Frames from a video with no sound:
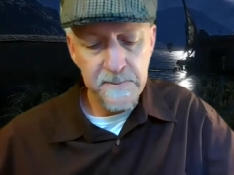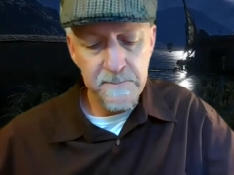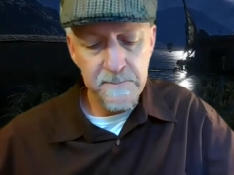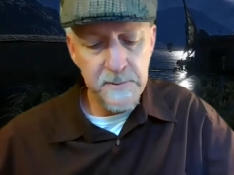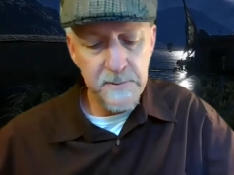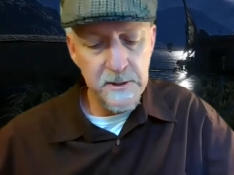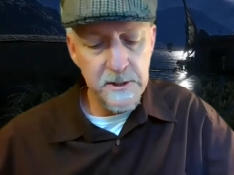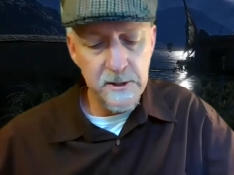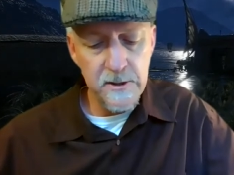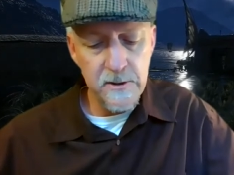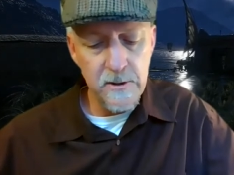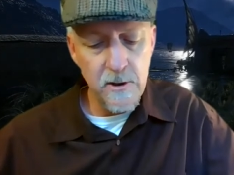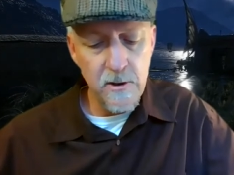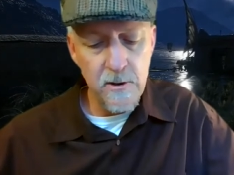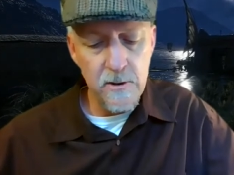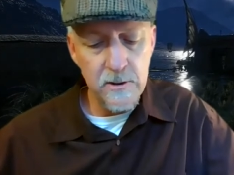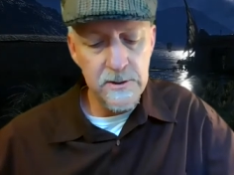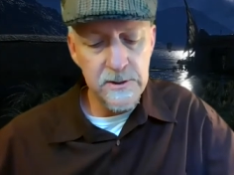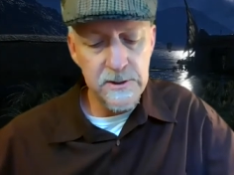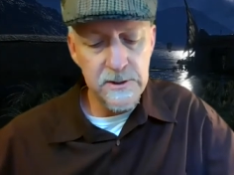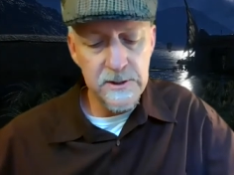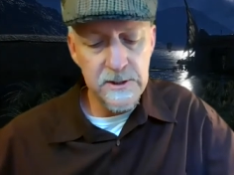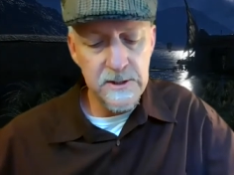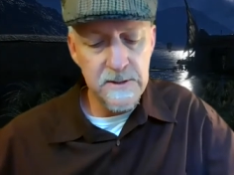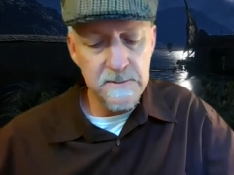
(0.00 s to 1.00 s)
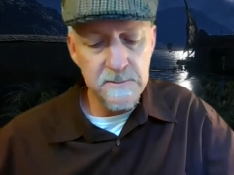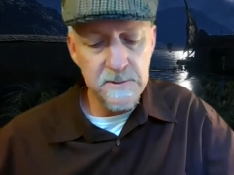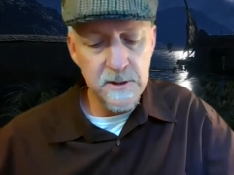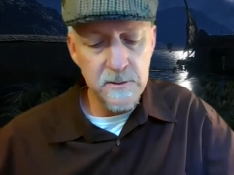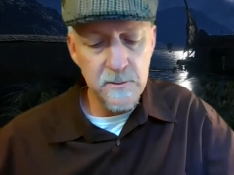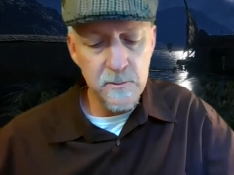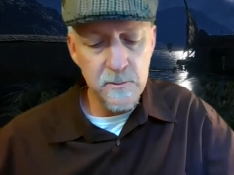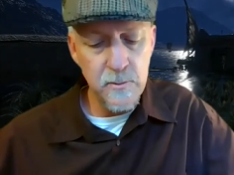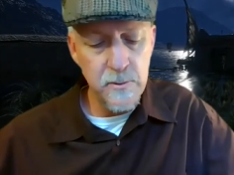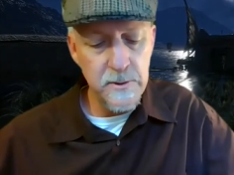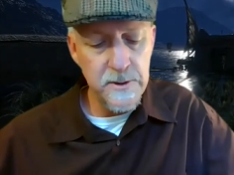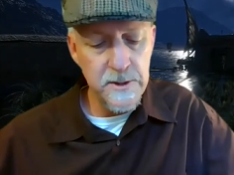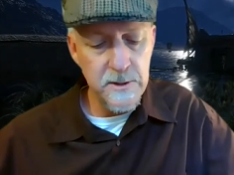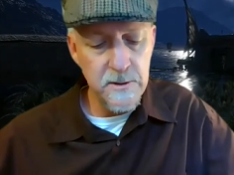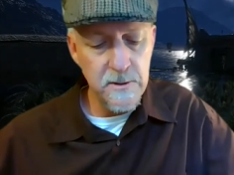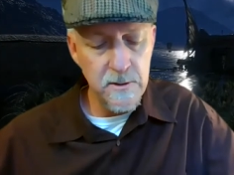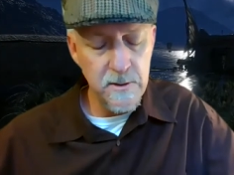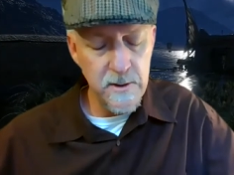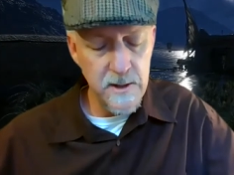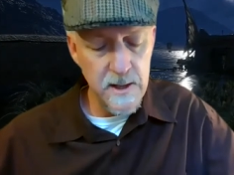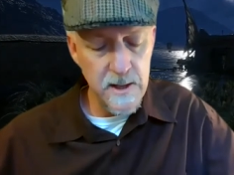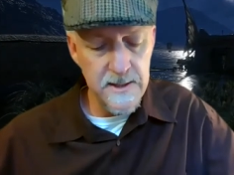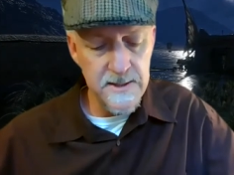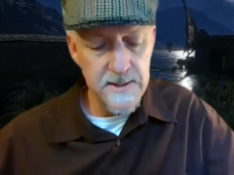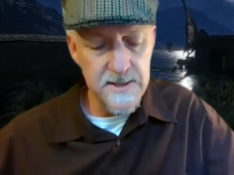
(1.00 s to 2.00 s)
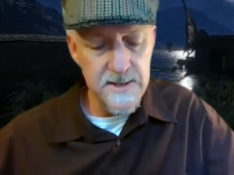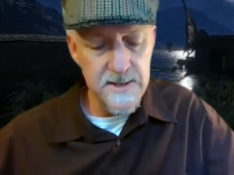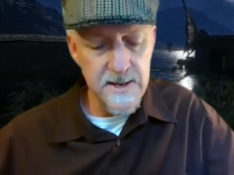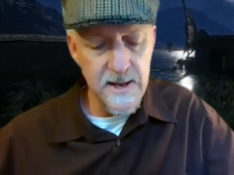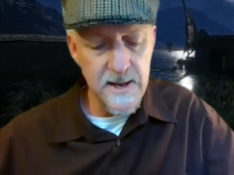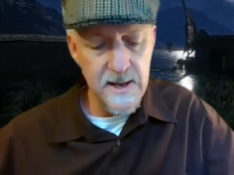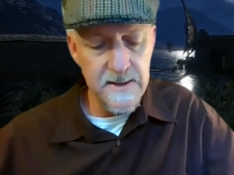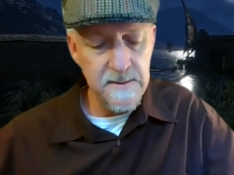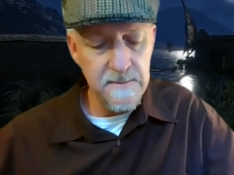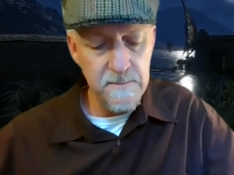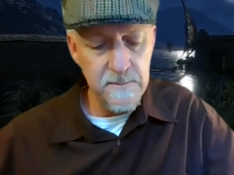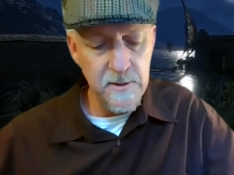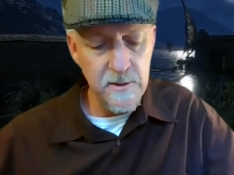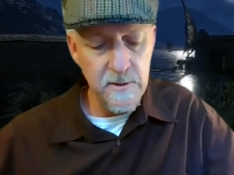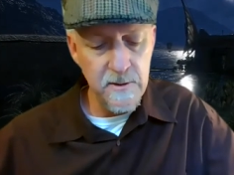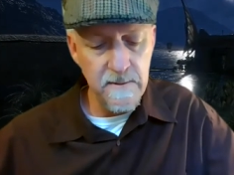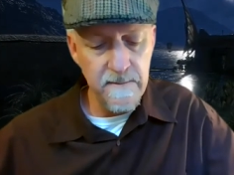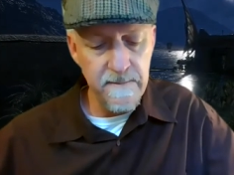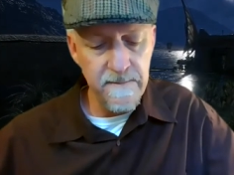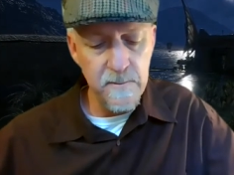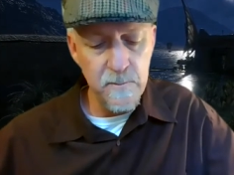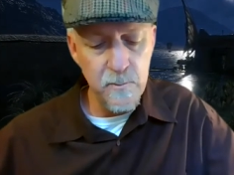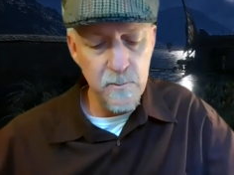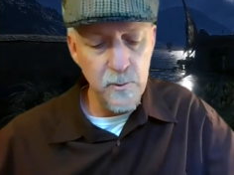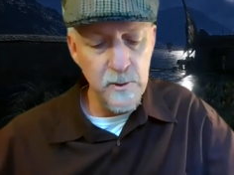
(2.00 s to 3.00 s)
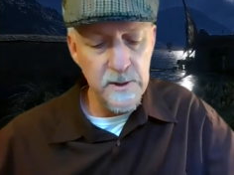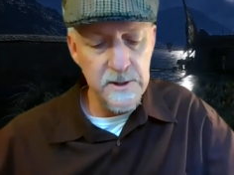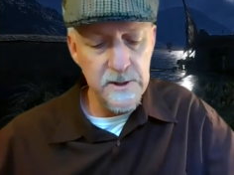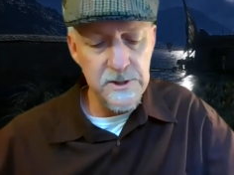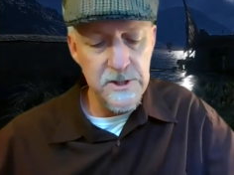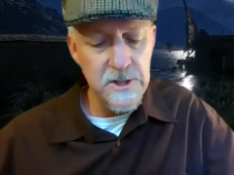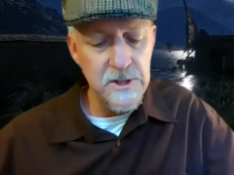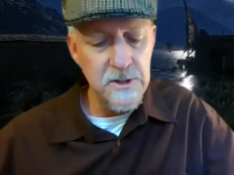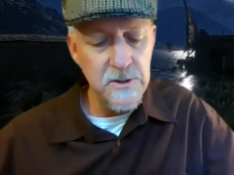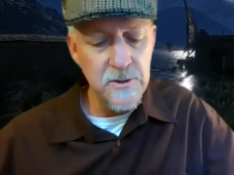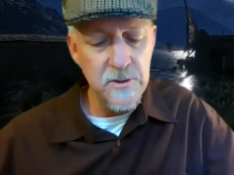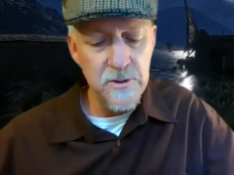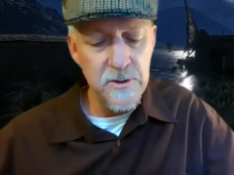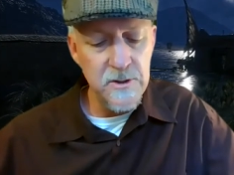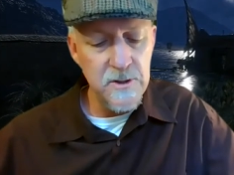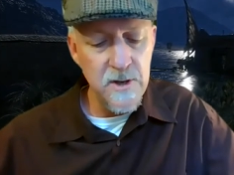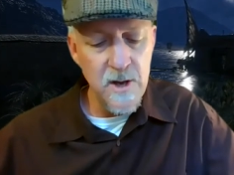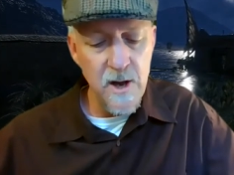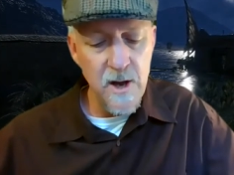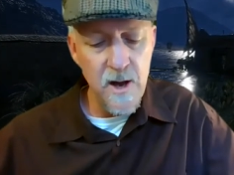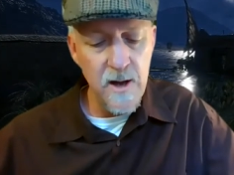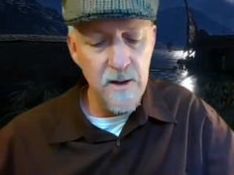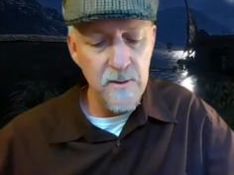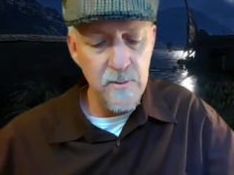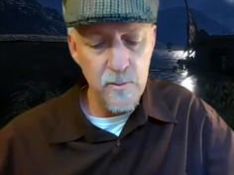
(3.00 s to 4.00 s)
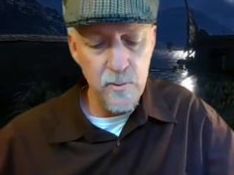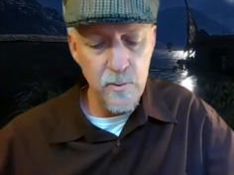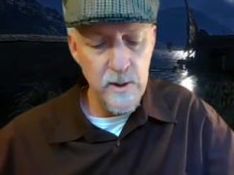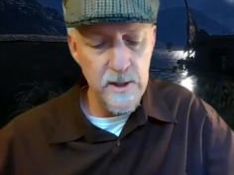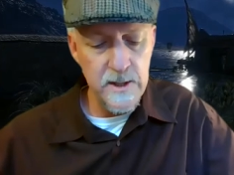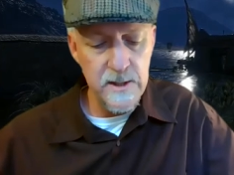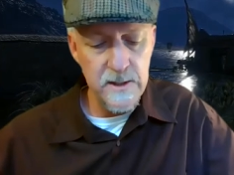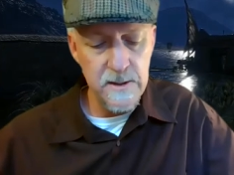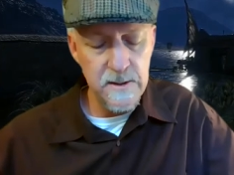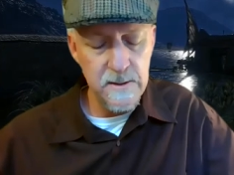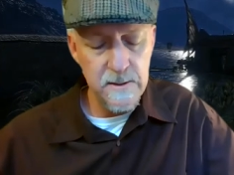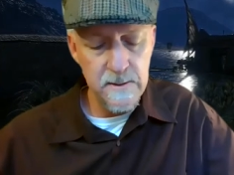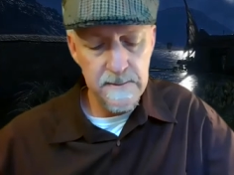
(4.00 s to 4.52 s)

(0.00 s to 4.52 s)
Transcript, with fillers: But it all seemed unreal, a nightmare from which he could not wake.